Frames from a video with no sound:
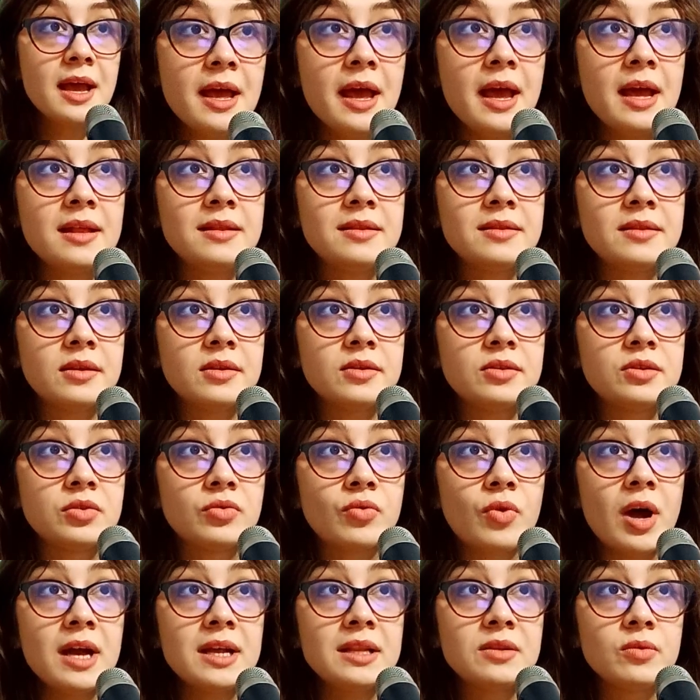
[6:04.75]
and the
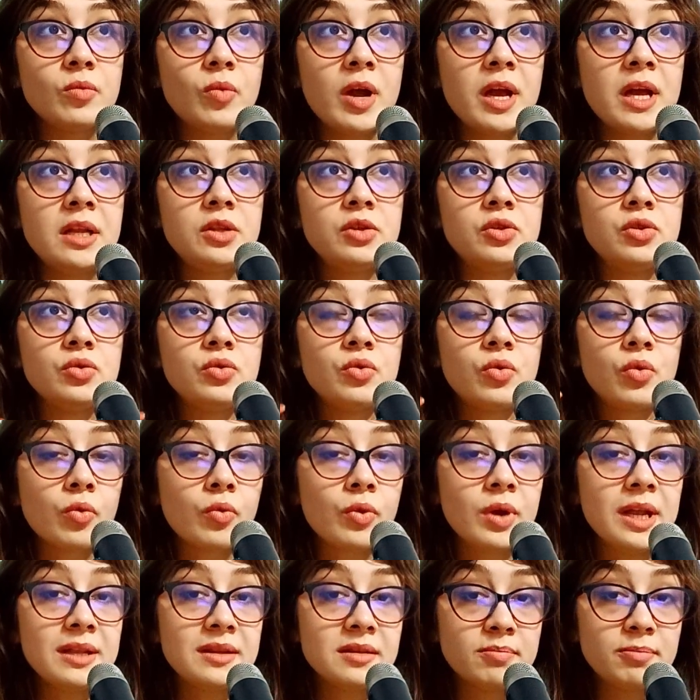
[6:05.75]
right way to
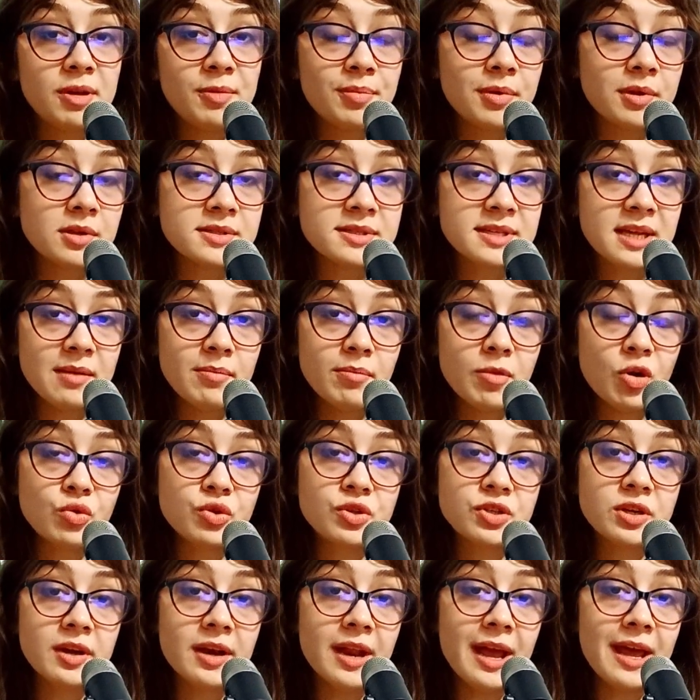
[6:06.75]
read people's
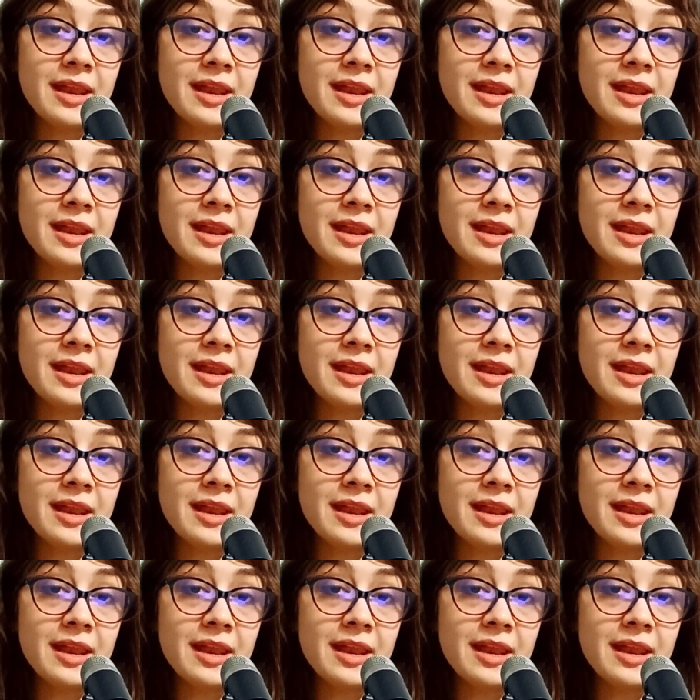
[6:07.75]
emotion